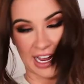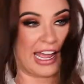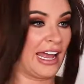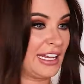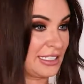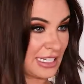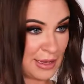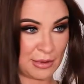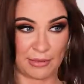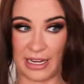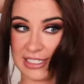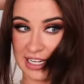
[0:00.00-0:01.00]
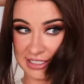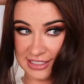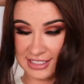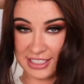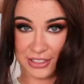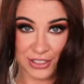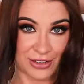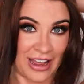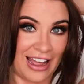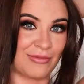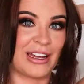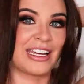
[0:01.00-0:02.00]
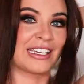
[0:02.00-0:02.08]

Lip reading: And keep in mind, I still do have my